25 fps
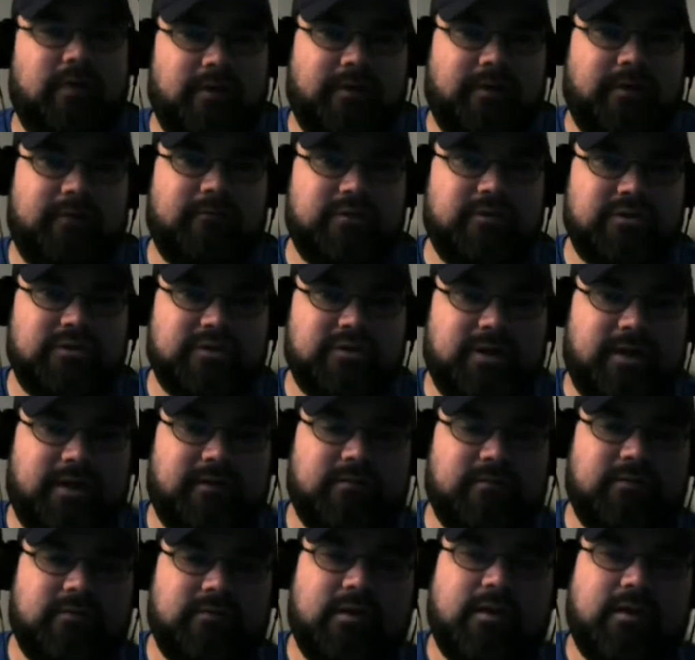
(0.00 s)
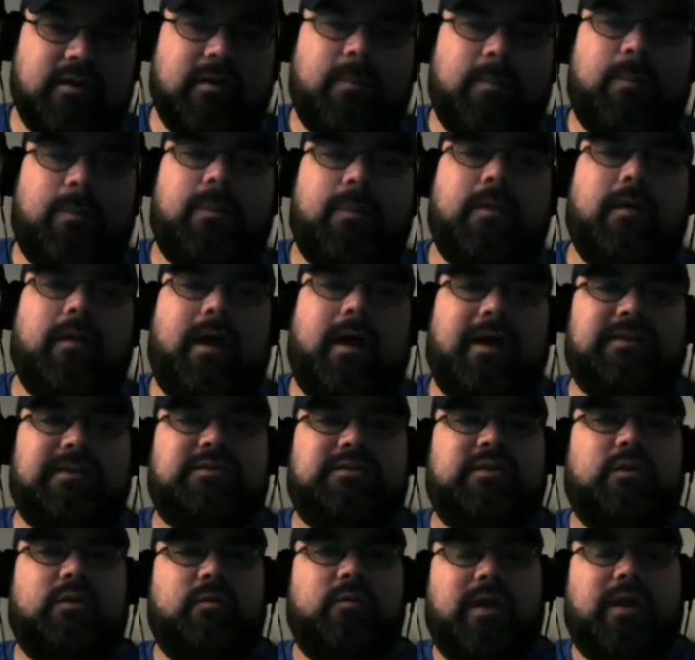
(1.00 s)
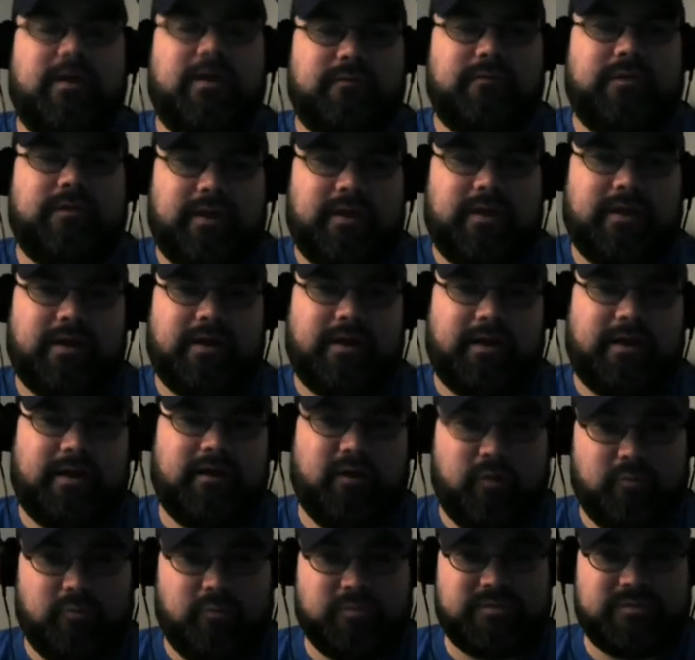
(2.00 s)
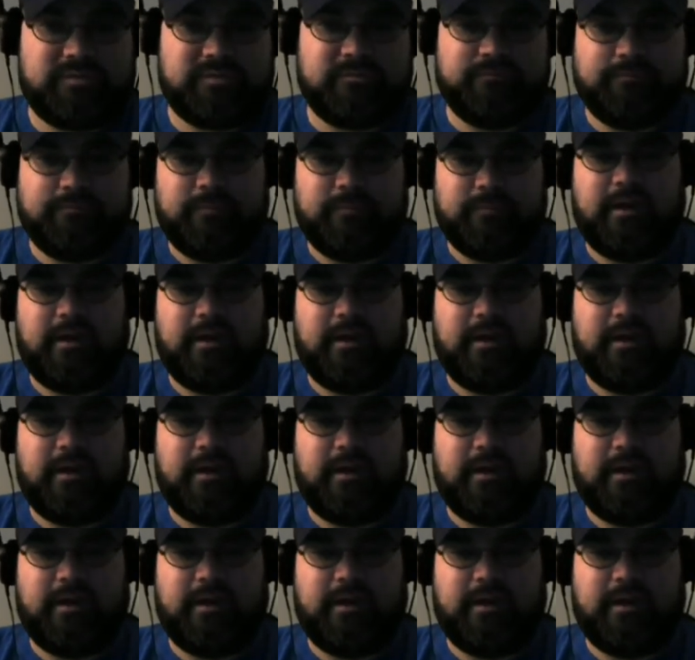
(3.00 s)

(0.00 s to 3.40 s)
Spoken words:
I'll give it a shot. I don't have a lot of high hopes.